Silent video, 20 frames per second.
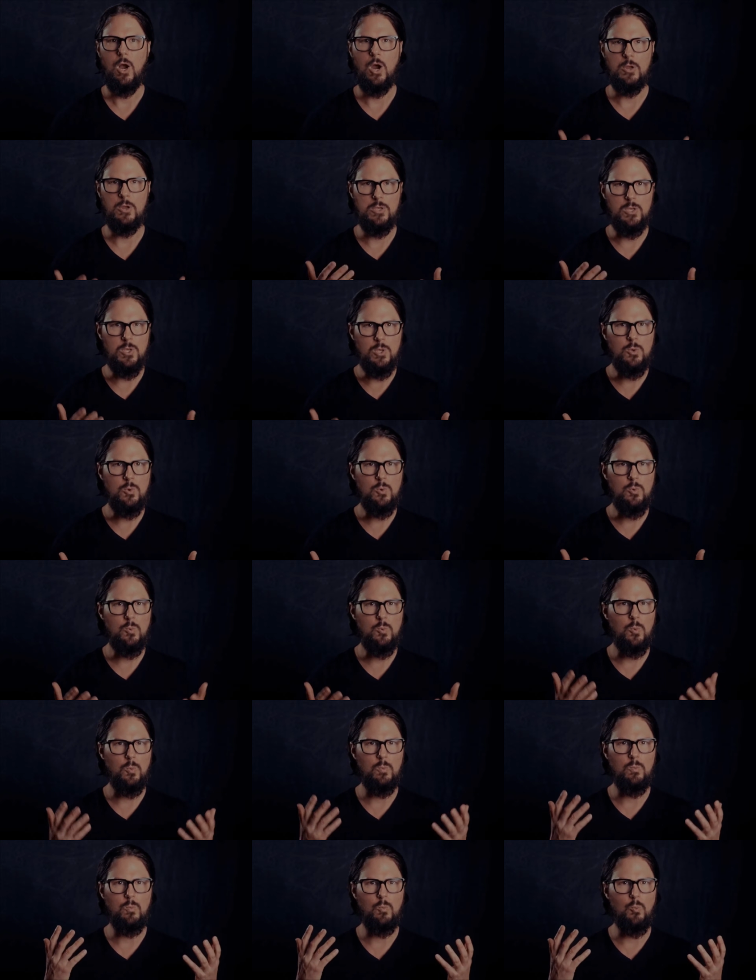Are
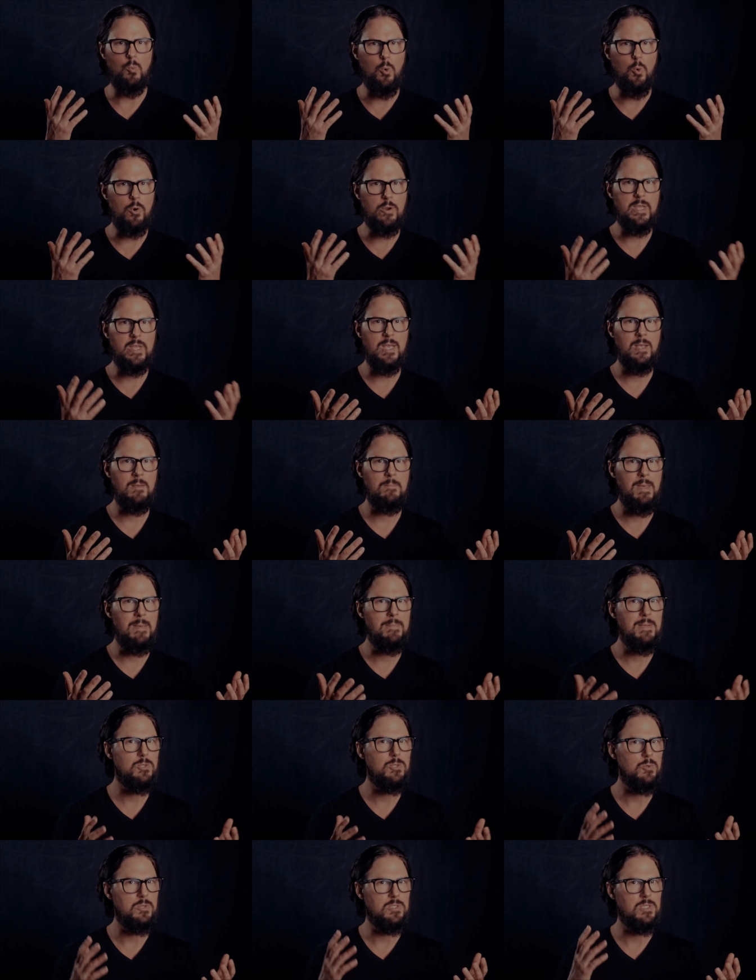you working
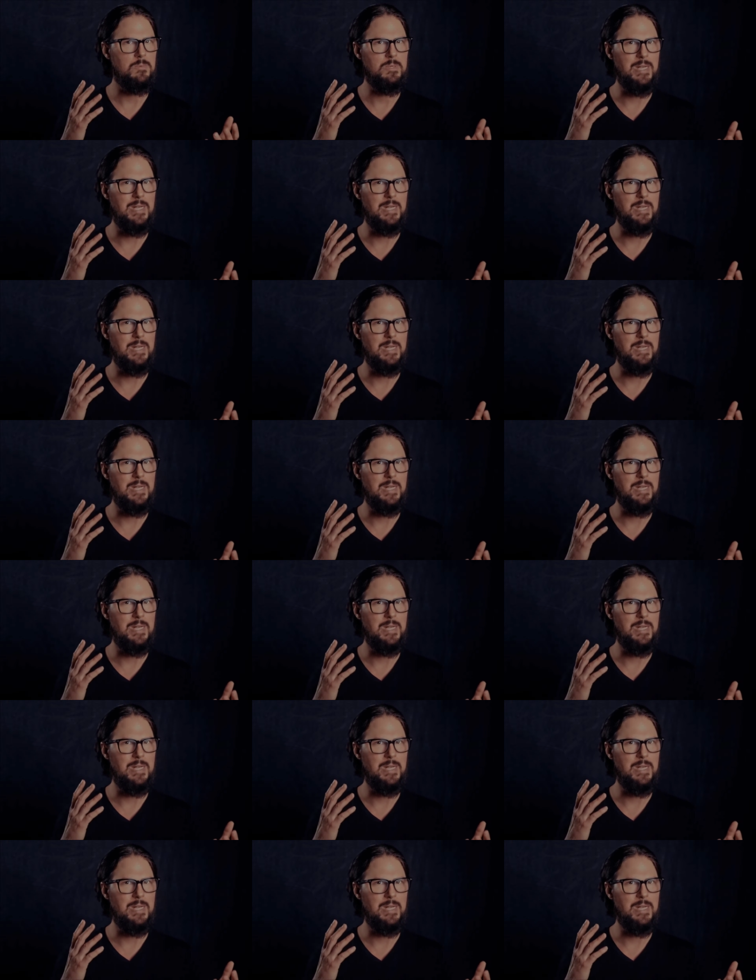maybe towards